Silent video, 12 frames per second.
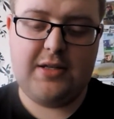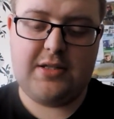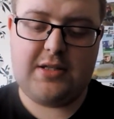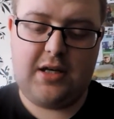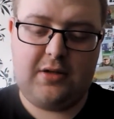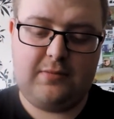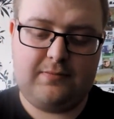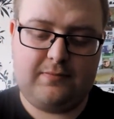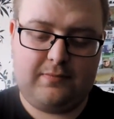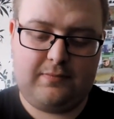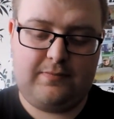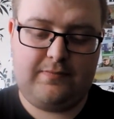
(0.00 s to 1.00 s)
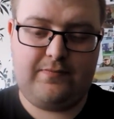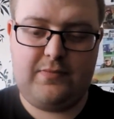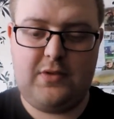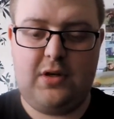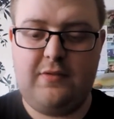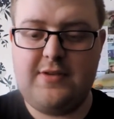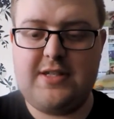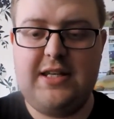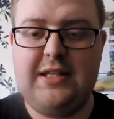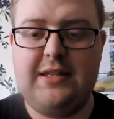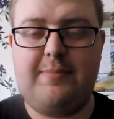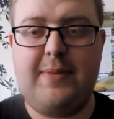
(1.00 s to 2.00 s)
So
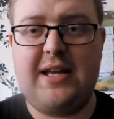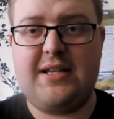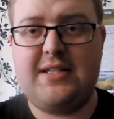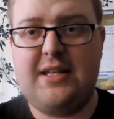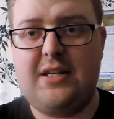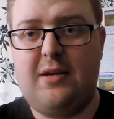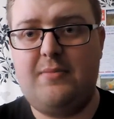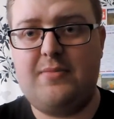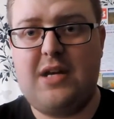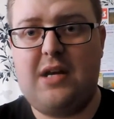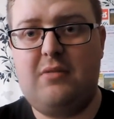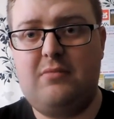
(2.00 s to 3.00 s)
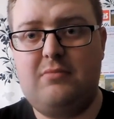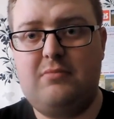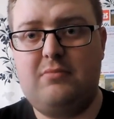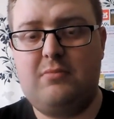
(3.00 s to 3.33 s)
obviously the bank stick comes out